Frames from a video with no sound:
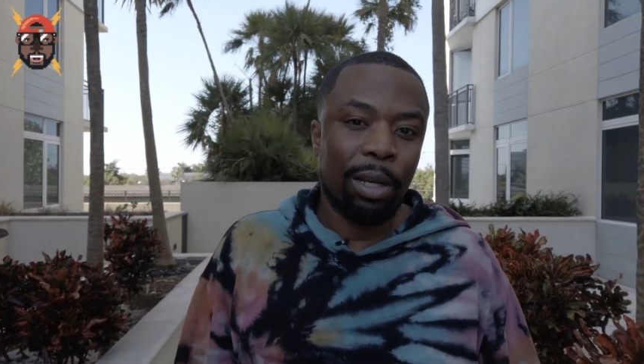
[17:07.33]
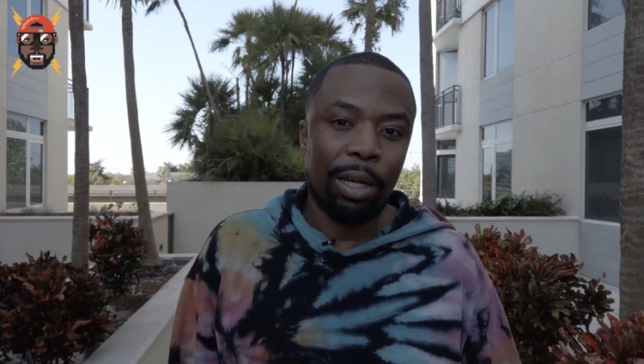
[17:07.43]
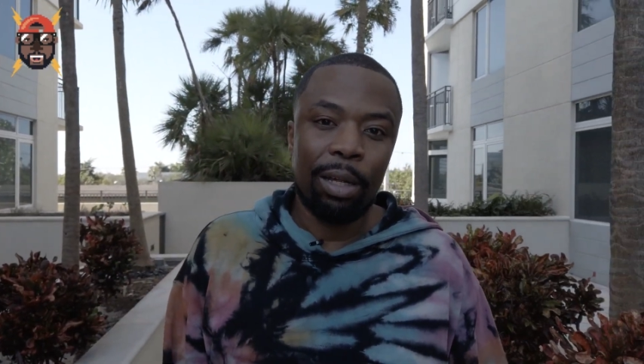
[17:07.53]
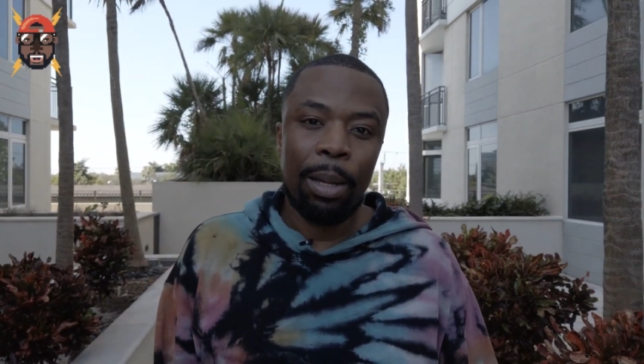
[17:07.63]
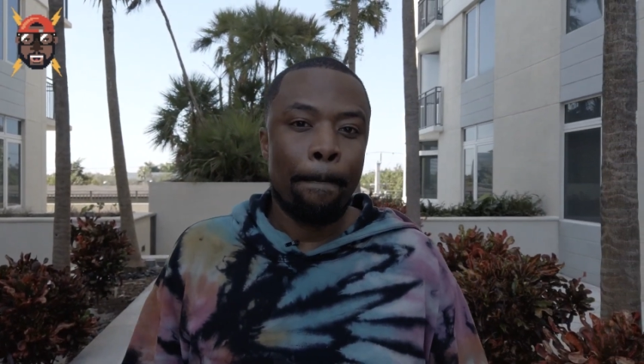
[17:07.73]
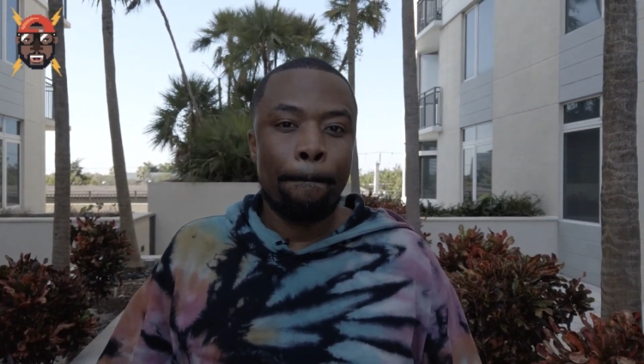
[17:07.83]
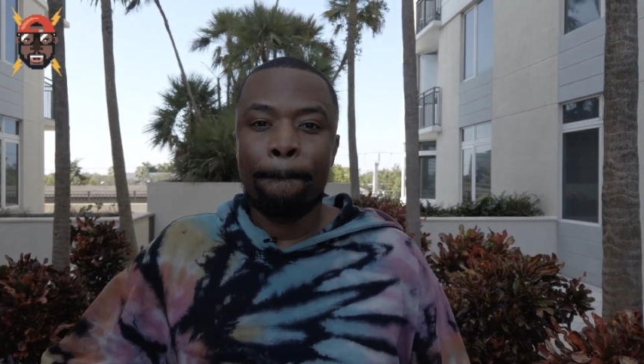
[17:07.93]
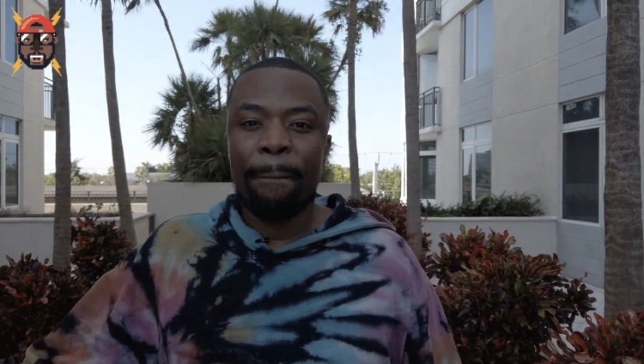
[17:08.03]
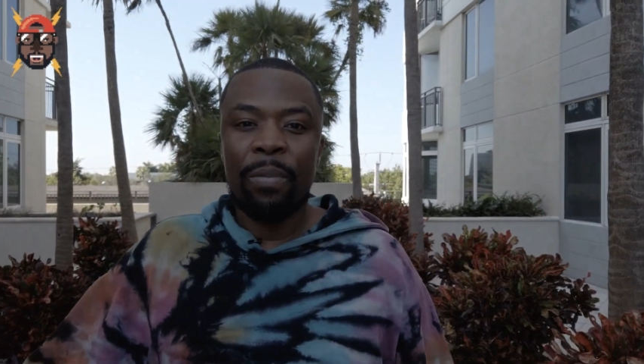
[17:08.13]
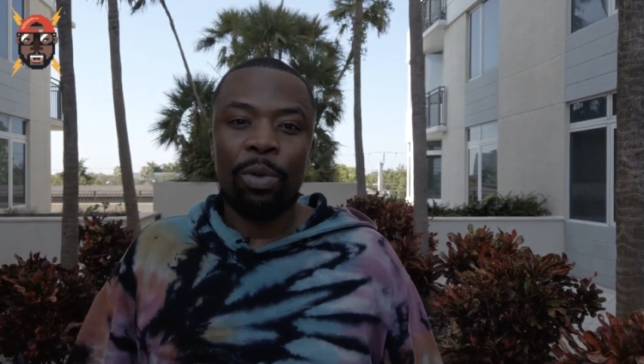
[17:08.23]
Like,
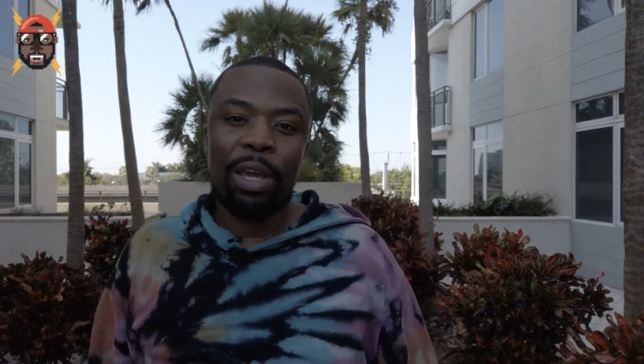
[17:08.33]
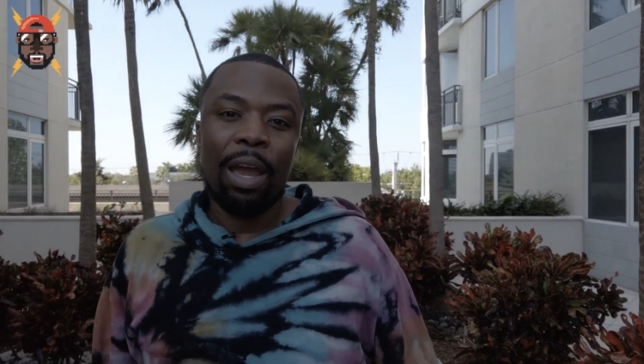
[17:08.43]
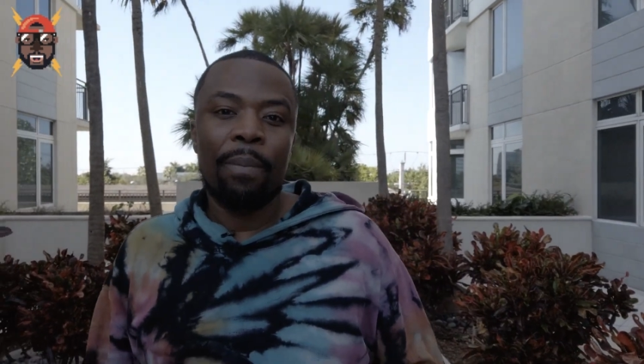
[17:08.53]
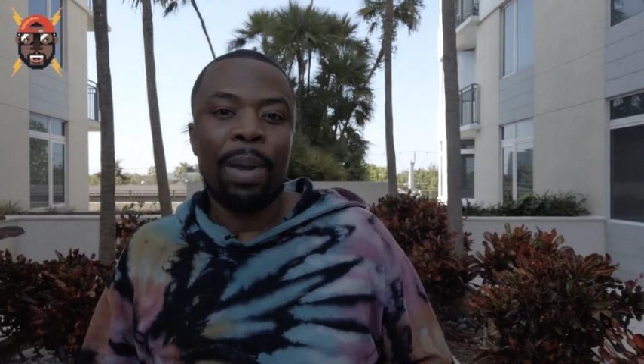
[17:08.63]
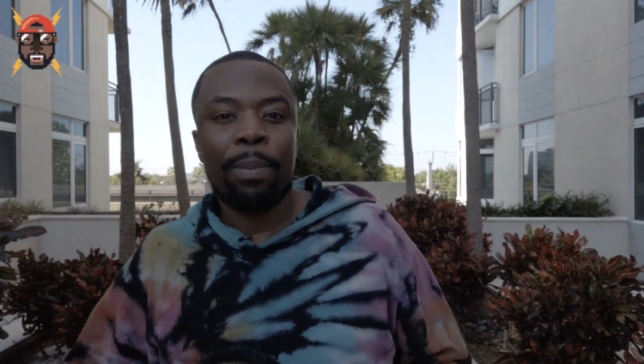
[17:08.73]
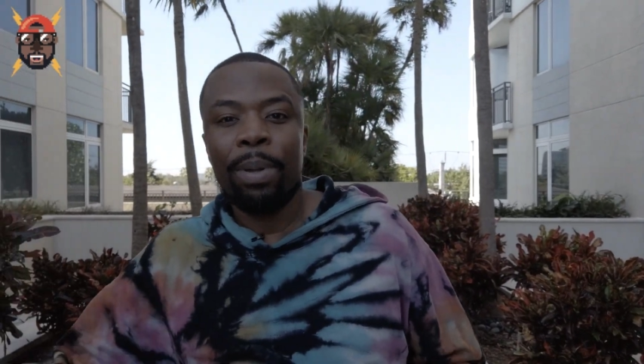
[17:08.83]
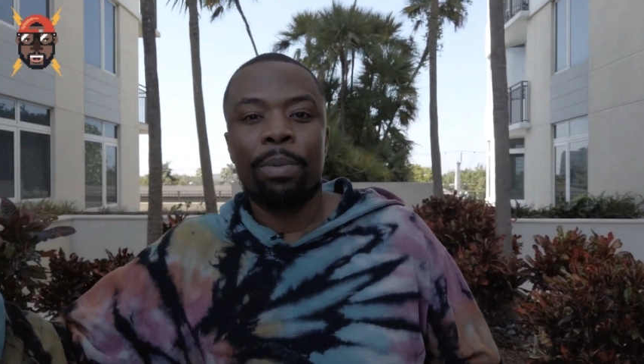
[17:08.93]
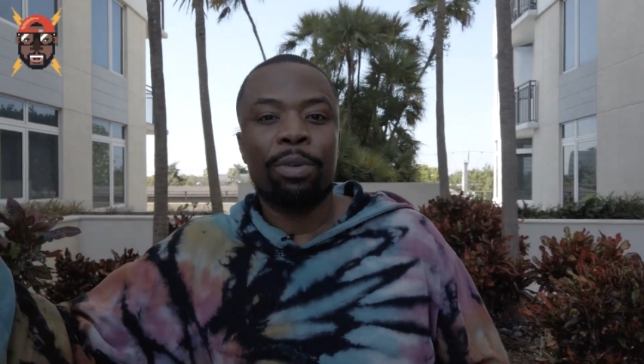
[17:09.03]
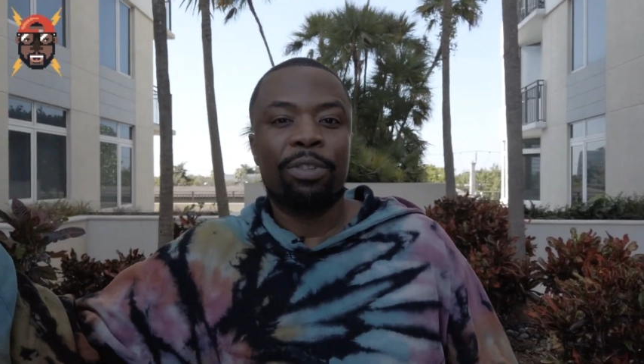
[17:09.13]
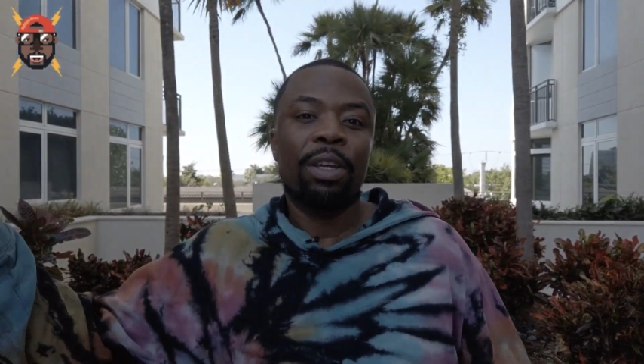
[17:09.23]
you can't make
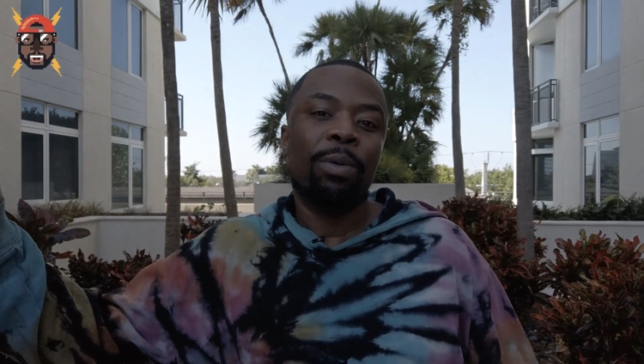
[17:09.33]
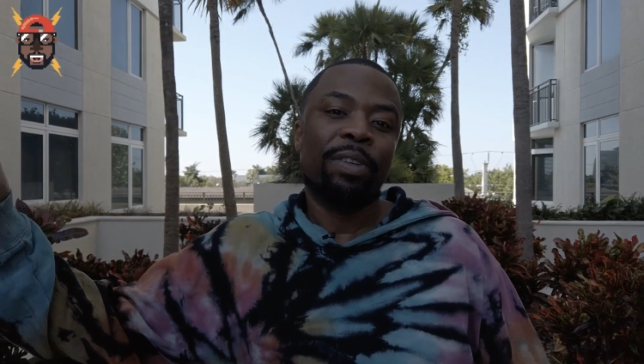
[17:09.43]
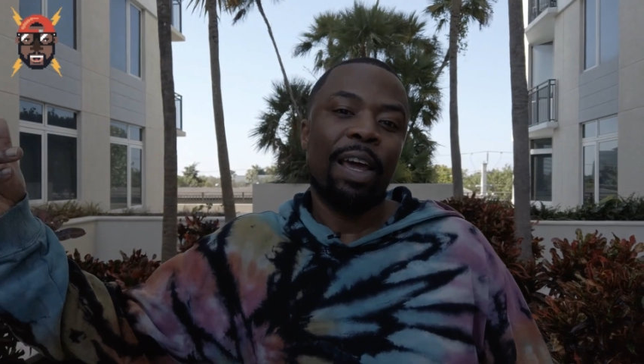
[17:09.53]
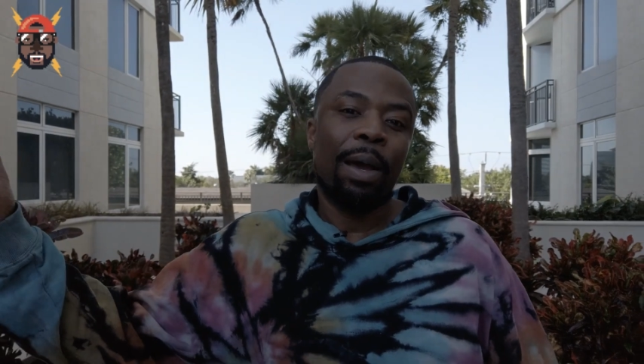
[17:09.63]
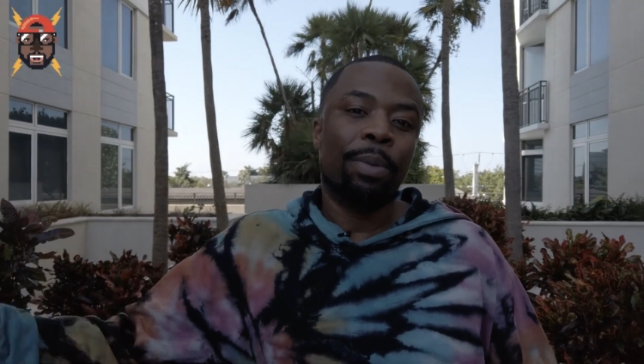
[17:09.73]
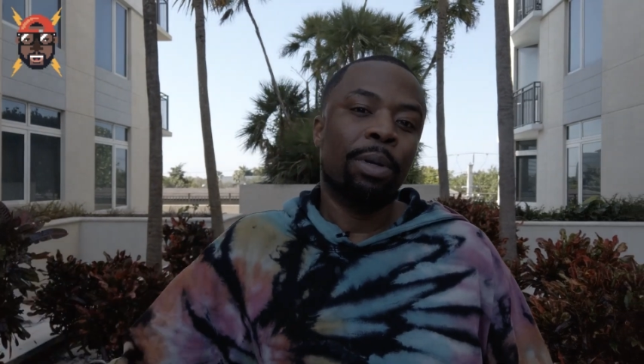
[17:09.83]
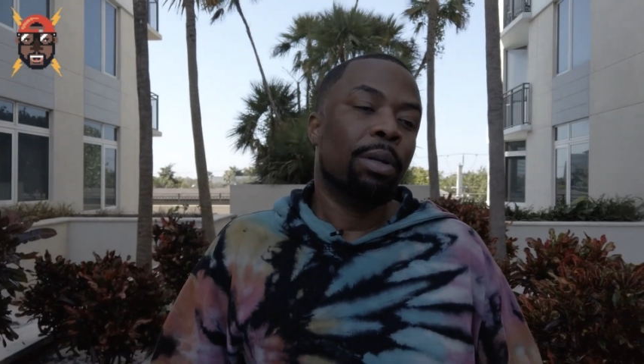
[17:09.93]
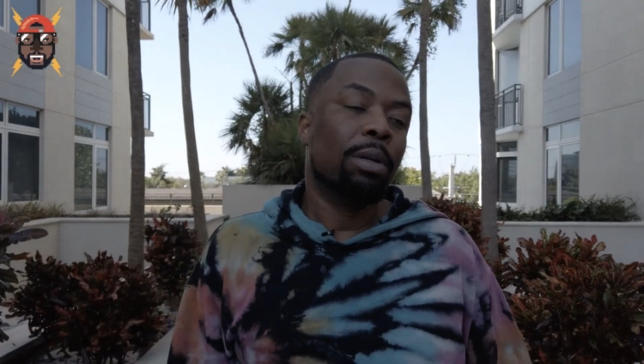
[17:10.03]
people see what's happening.